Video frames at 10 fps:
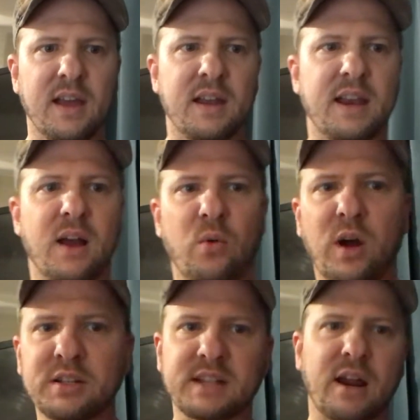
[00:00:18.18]
Now,
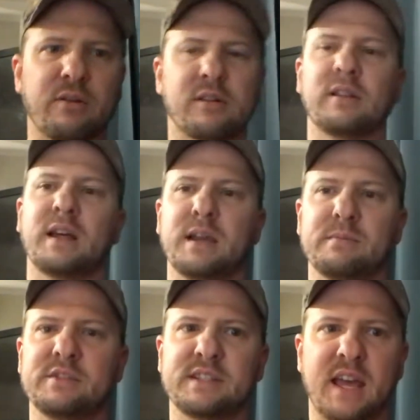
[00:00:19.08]
Watchtower
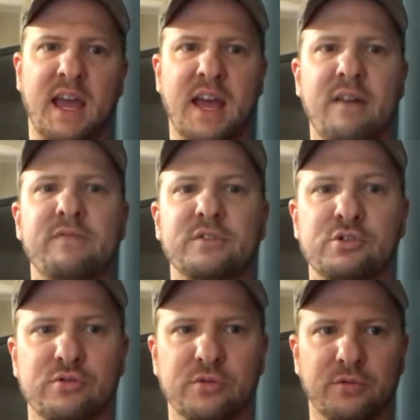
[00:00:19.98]
claims to have the
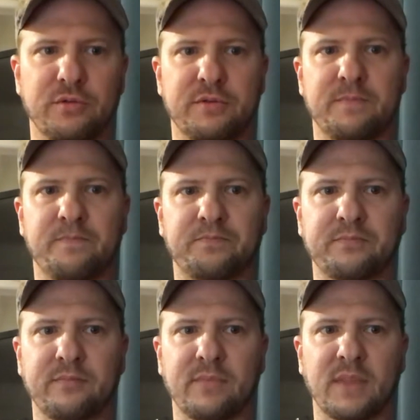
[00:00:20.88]
truth.
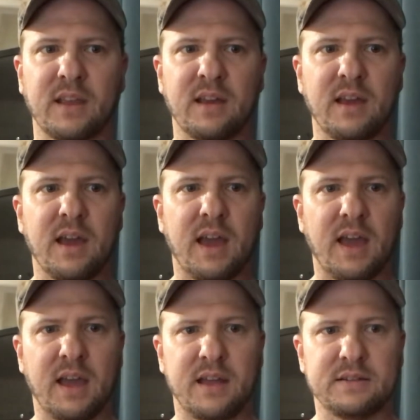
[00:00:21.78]

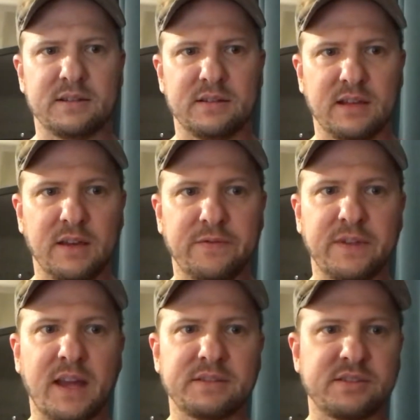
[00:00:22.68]
And if
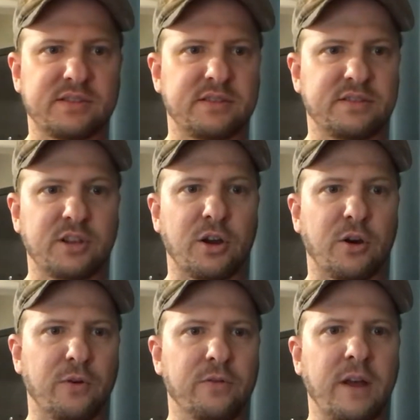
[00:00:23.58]
that's
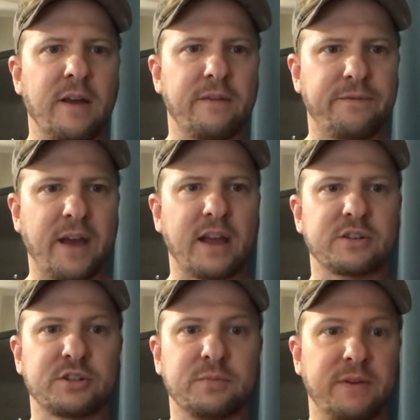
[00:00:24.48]
so, facts
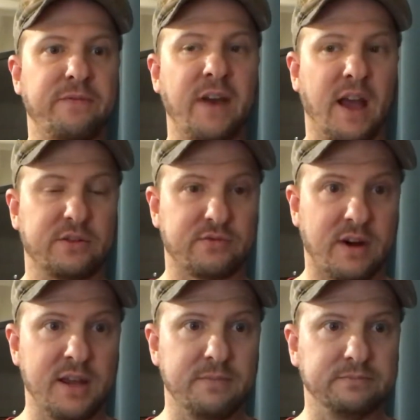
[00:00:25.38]
should be facts,
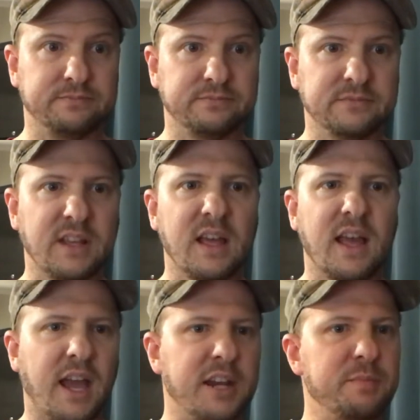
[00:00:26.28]
right?
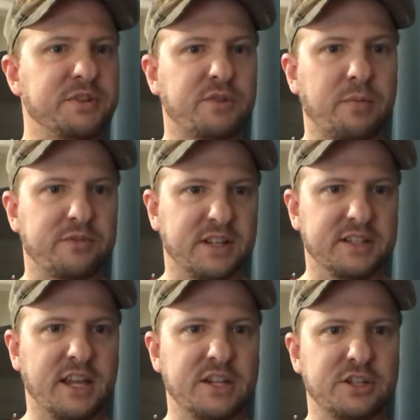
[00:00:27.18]
Any
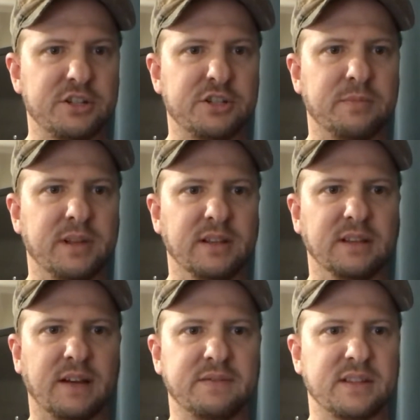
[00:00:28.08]
misrepresentation should be
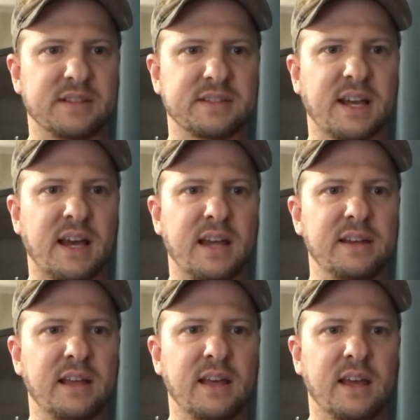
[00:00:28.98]
left to the side,
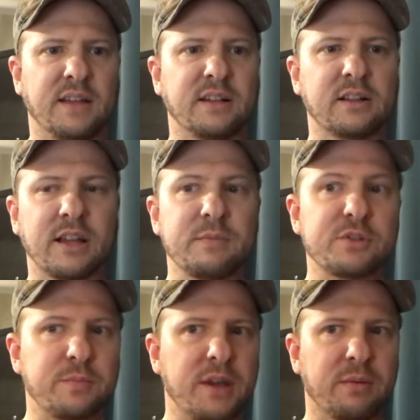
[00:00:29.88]
and the claim
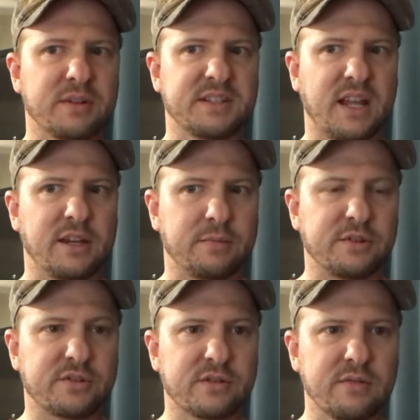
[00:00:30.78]
should be able to stand up to
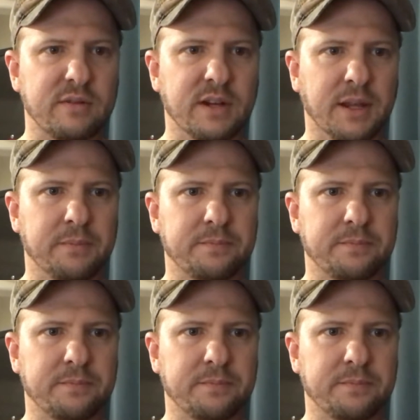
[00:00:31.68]
scrutiny.